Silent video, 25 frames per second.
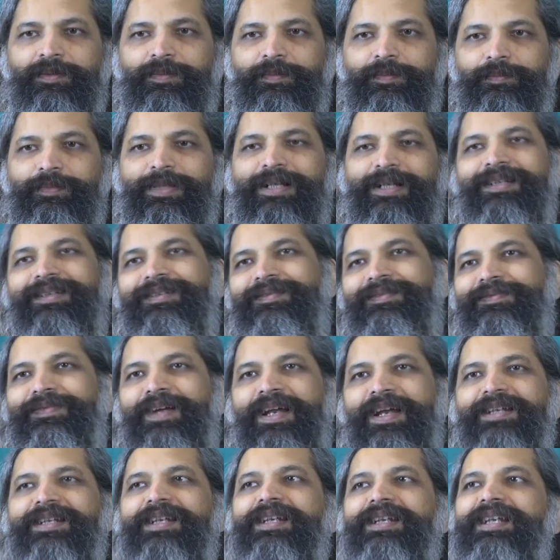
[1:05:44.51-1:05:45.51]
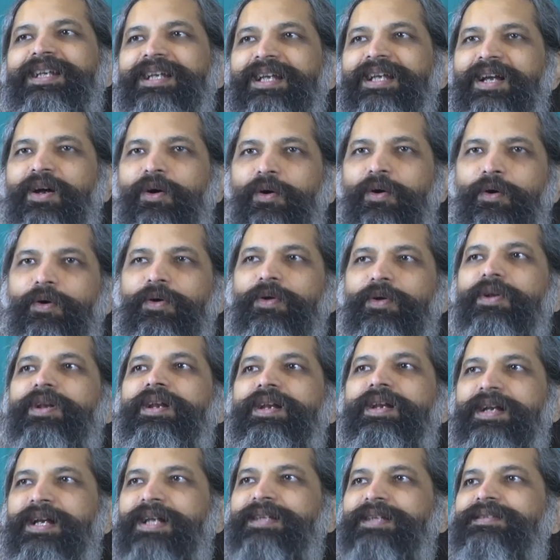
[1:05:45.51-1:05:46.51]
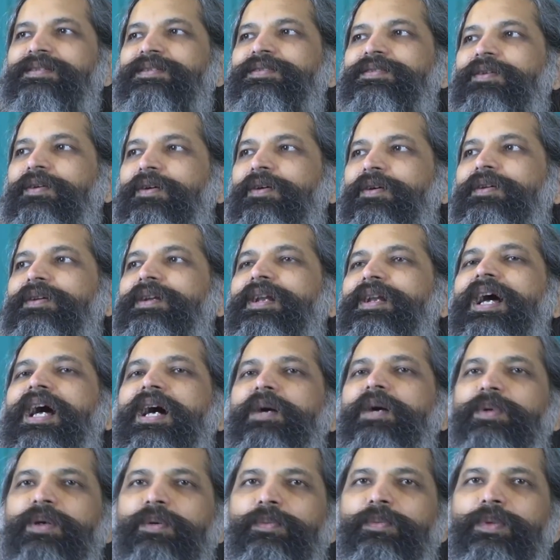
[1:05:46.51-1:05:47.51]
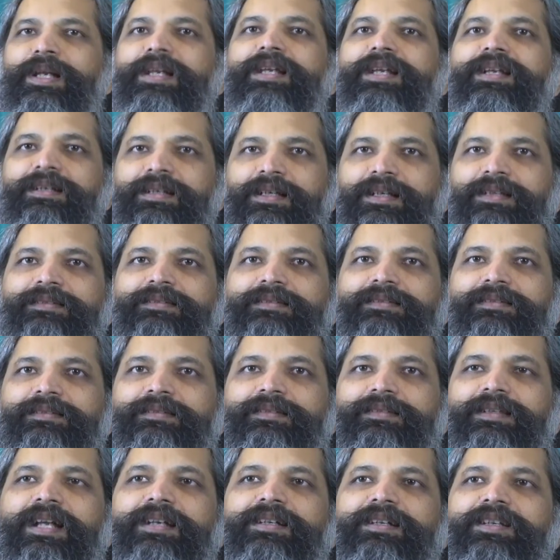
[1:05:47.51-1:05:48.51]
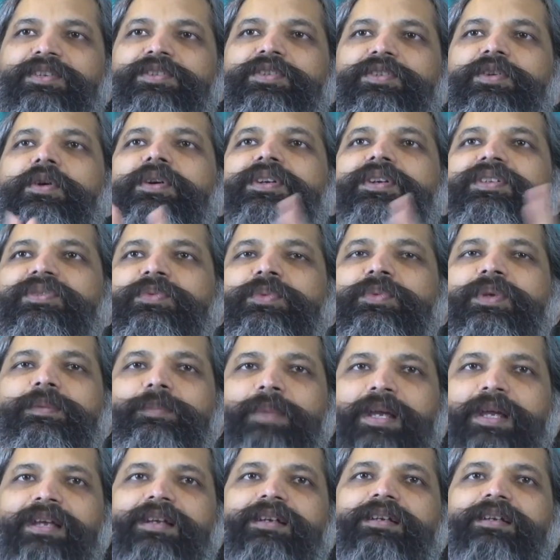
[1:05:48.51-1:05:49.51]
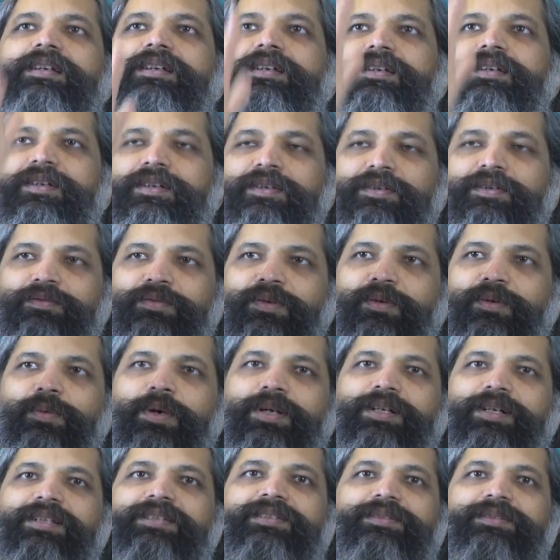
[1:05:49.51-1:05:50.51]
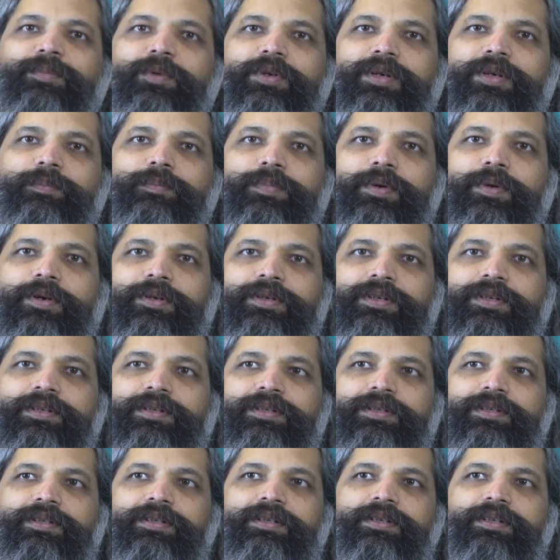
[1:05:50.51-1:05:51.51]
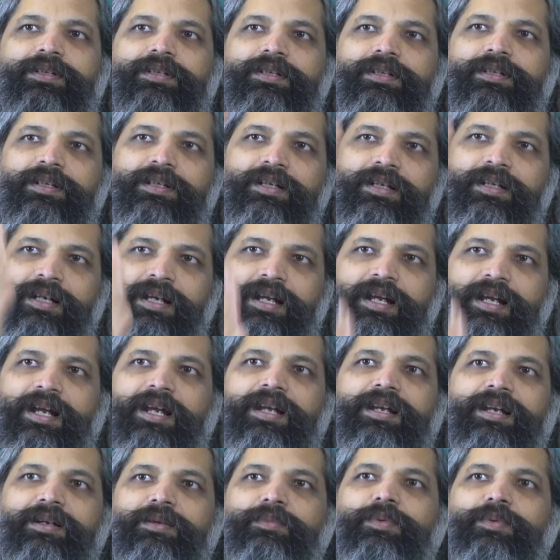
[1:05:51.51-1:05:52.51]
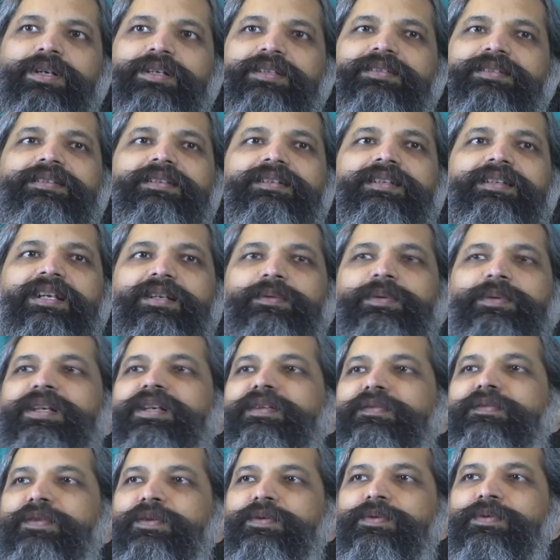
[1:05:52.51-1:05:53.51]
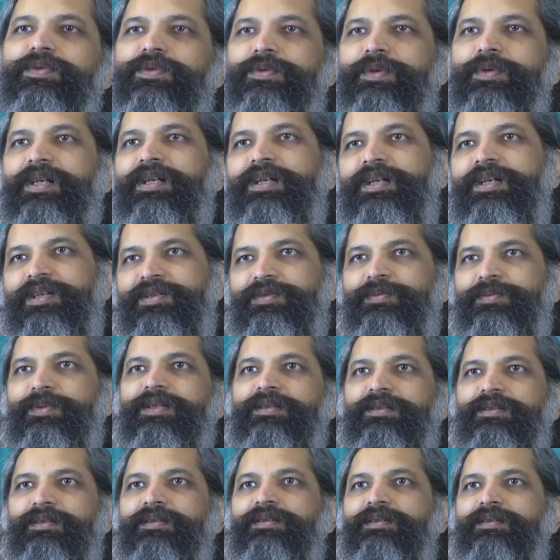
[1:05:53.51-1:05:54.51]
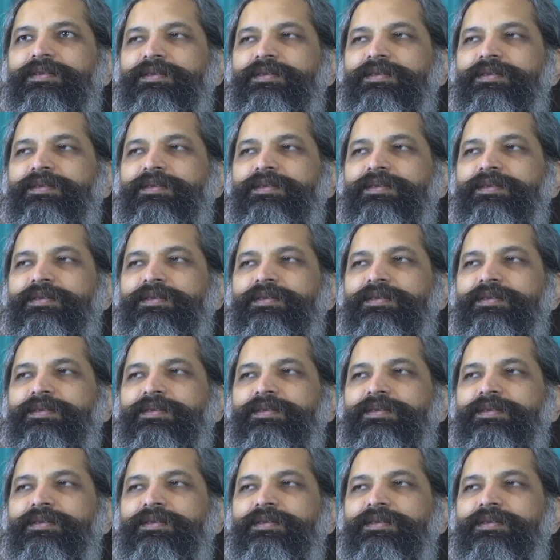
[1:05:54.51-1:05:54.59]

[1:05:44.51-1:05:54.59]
But finally, all rests on our willingness and the choice we make for what is more important and what is it that we refuse to engage with.